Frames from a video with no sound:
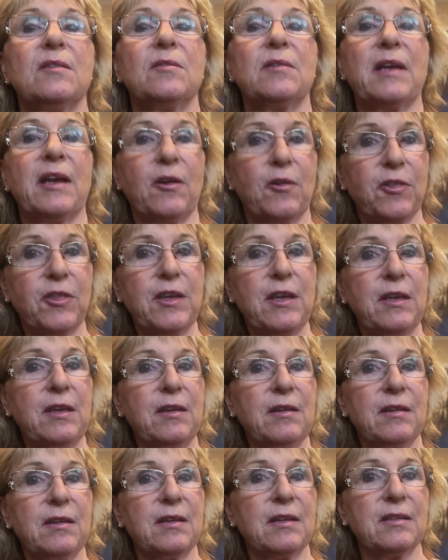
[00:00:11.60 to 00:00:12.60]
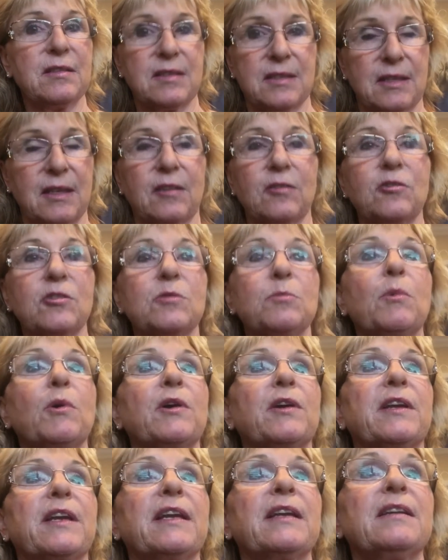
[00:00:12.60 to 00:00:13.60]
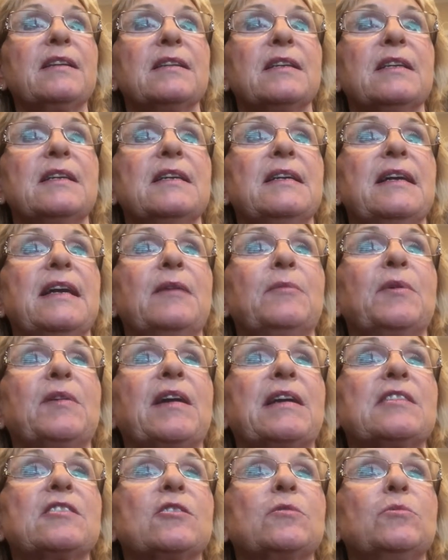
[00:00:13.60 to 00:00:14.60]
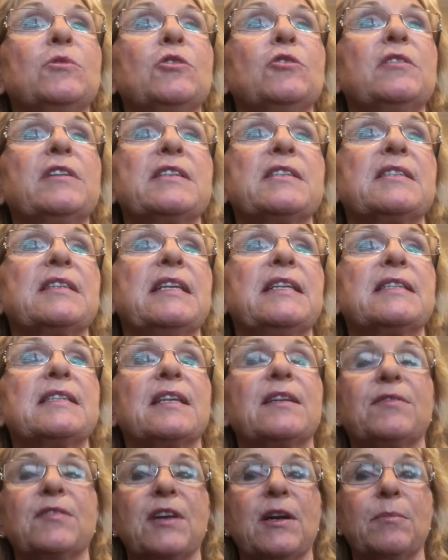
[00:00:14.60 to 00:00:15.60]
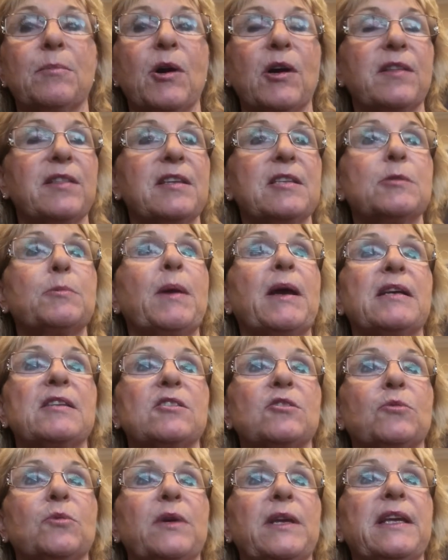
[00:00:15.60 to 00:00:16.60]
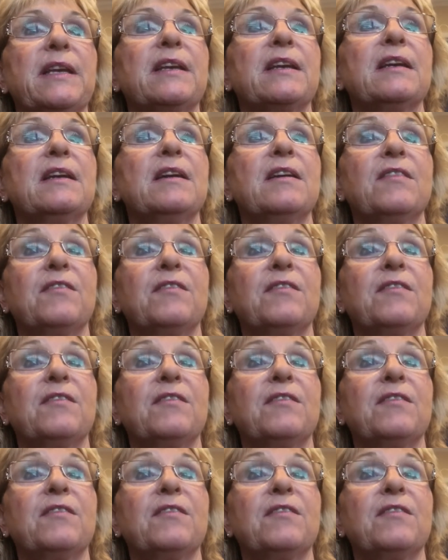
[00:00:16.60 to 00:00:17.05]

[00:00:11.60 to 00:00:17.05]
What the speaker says: healthy seller's market, and we've got some new listings that have come on this past week.